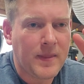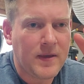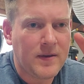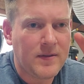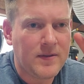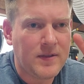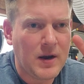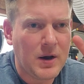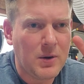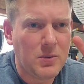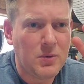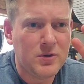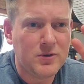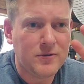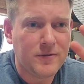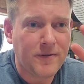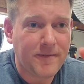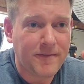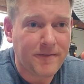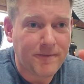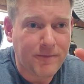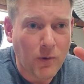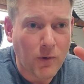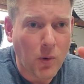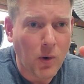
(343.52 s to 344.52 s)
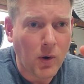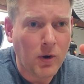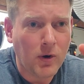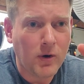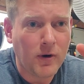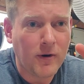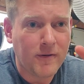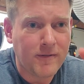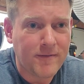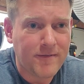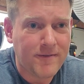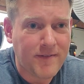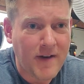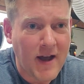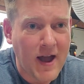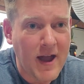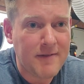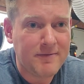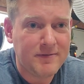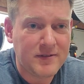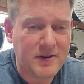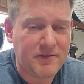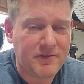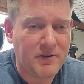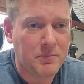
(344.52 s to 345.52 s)
There was four or
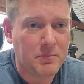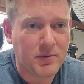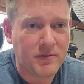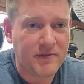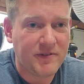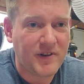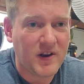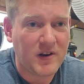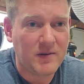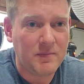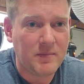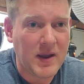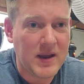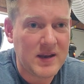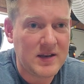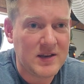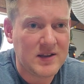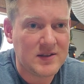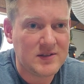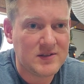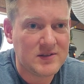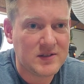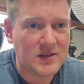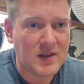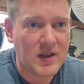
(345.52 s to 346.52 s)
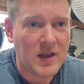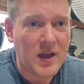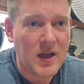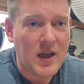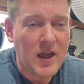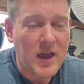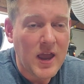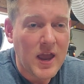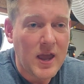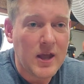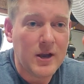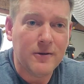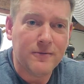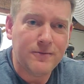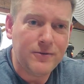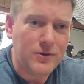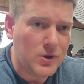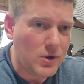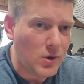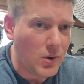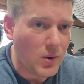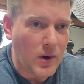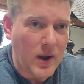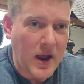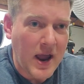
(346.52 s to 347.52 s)
five different preventive maintenance. And if you
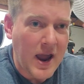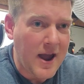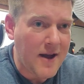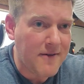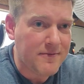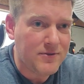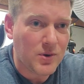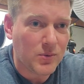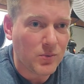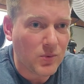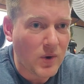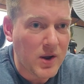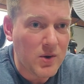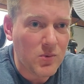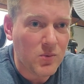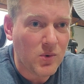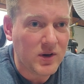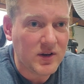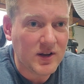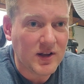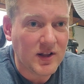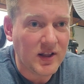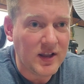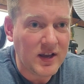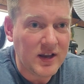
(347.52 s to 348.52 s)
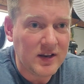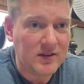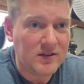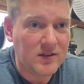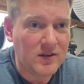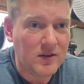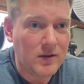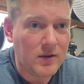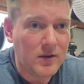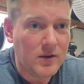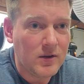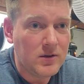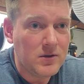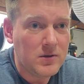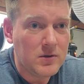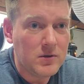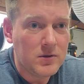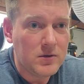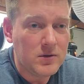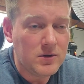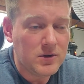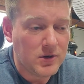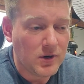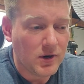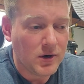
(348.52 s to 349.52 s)
don't have the right one clicked,
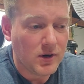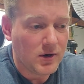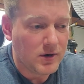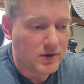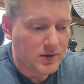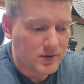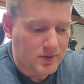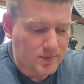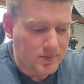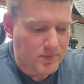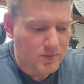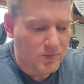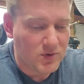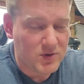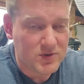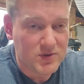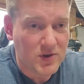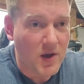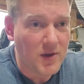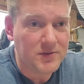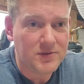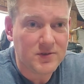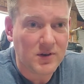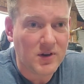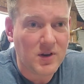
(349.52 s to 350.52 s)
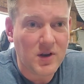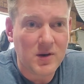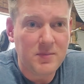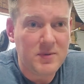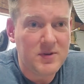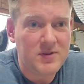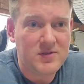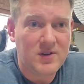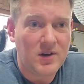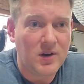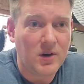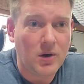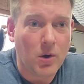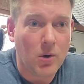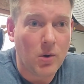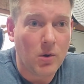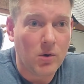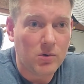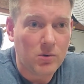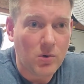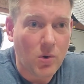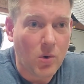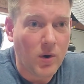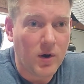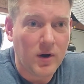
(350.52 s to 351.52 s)
your results are going to be zero
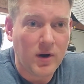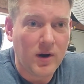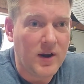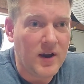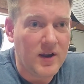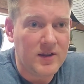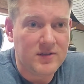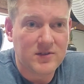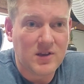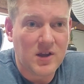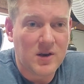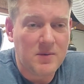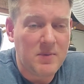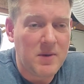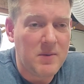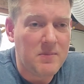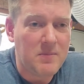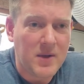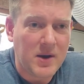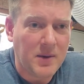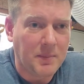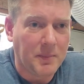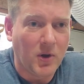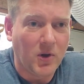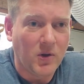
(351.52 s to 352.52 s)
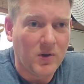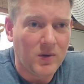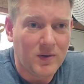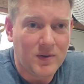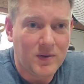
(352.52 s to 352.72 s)
or it's going to be minimal.